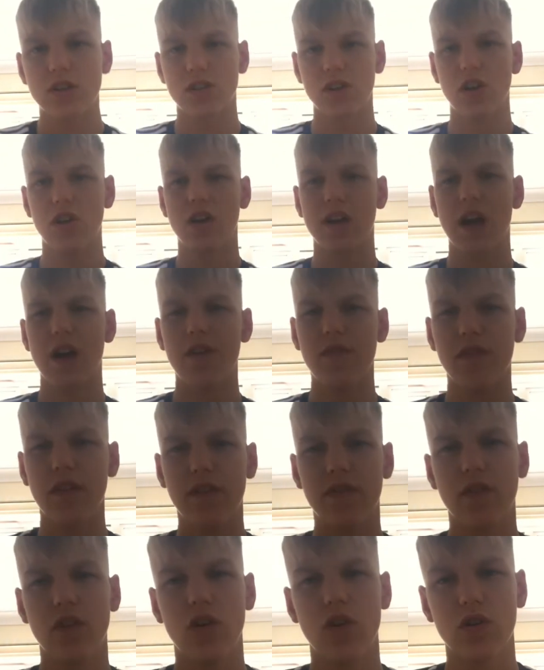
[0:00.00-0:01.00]
So look out
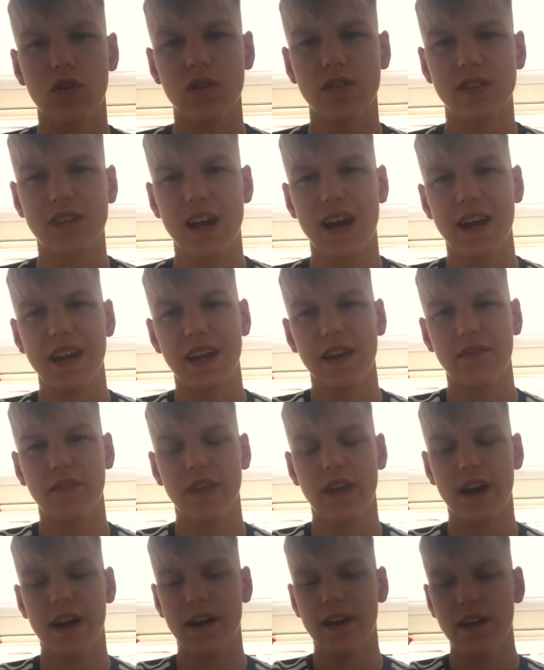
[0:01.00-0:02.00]
for the vlog on Saturday
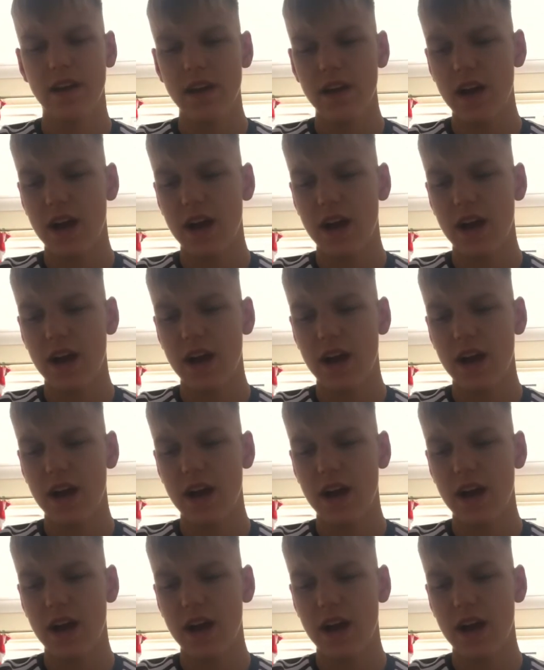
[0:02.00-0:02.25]
for that.